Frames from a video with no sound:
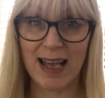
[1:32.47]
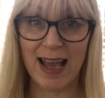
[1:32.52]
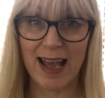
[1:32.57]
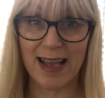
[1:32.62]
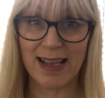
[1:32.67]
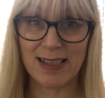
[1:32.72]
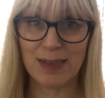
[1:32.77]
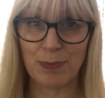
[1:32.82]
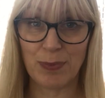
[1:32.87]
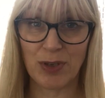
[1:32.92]

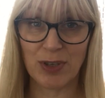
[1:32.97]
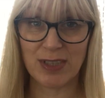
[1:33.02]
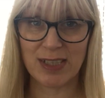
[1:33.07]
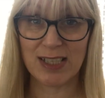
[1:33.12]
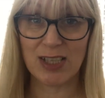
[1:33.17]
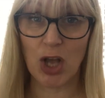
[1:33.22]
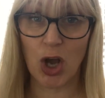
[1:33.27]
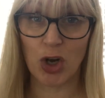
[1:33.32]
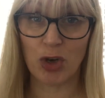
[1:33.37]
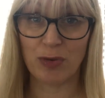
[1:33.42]
is, because
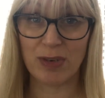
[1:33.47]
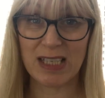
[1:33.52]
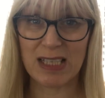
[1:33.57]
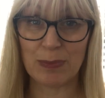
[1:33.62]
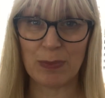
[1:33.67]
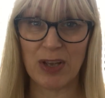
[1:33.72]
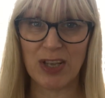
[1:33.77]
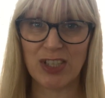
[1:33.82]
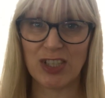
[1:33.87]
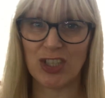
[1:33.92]
it's not
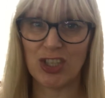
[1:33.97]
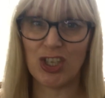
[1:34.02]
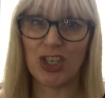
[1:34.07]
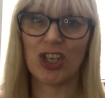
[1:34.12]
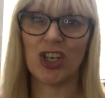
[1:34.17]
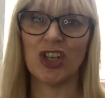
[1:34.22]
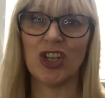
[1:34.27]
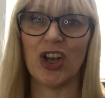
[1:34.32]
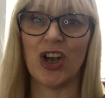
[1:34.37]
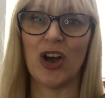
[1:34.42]
Christmas, you
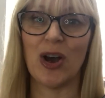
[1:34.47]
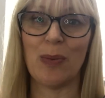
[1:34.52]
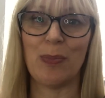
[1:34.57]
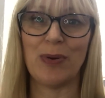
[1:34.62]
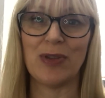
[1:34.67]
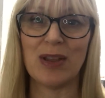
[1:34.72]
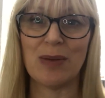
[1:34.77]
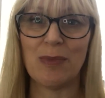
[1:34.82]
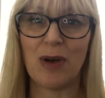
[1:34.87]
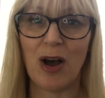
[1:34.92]
can
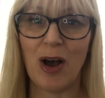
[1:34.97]
open them